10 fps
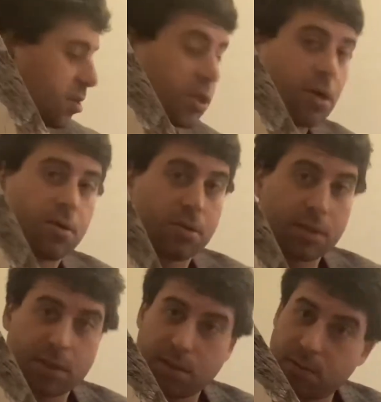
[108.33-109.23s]

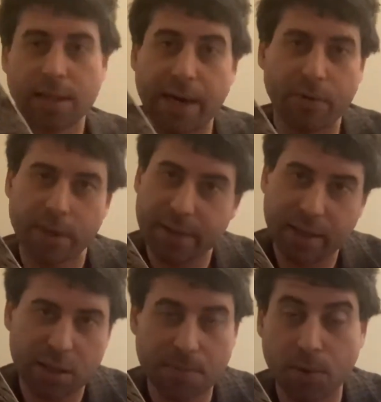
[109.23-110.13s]
songs that really
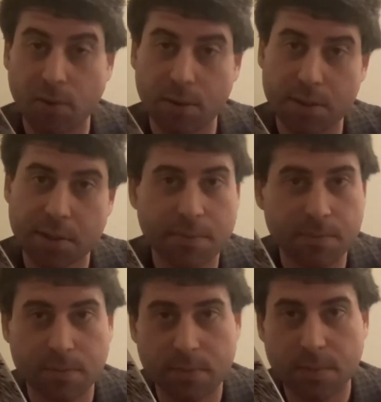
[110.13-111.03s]
explores
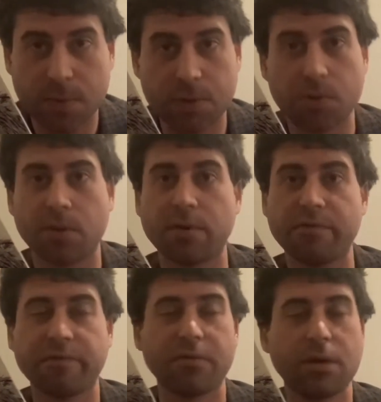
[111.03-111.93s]
sort
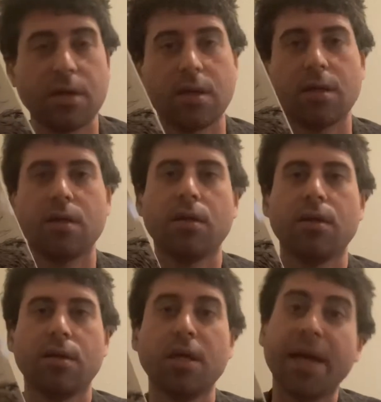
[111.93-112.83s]
of
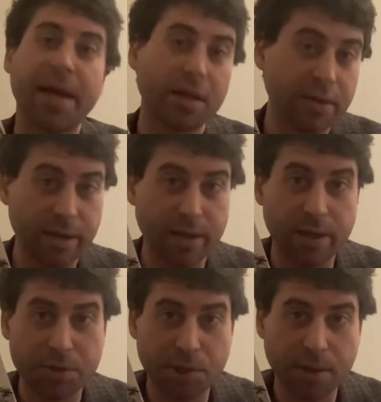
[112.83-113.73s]

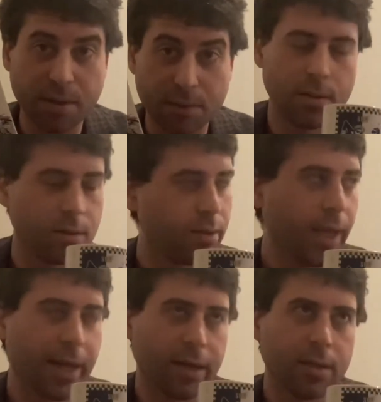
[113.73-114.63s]
alienation
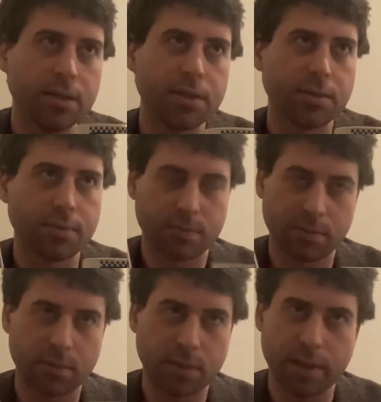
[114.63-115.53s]
and
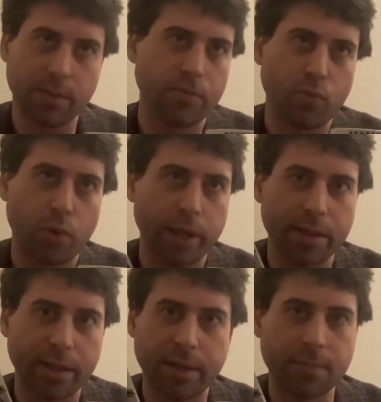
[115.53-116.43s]

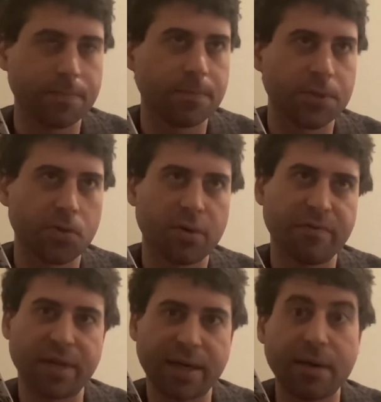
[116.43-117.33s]
really sort of
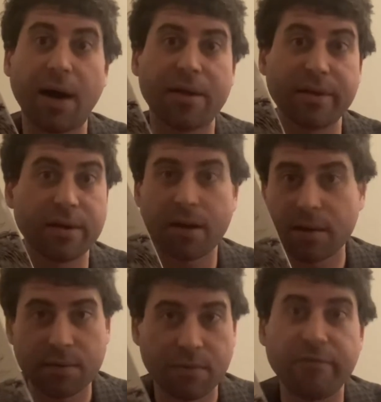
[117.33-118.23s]
like gothic
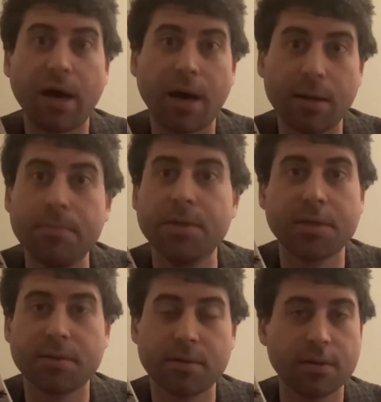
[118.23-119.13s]
vibes,
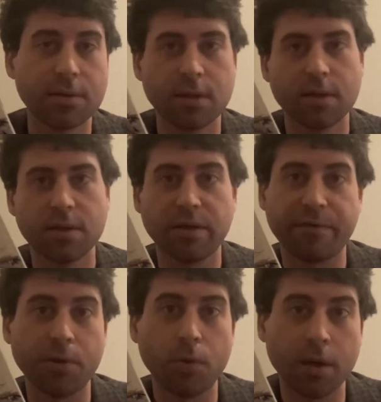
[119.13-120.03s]
if
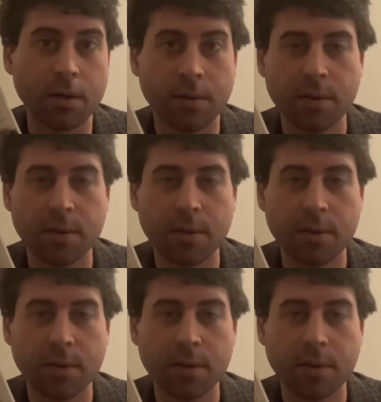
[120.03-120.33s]
you will.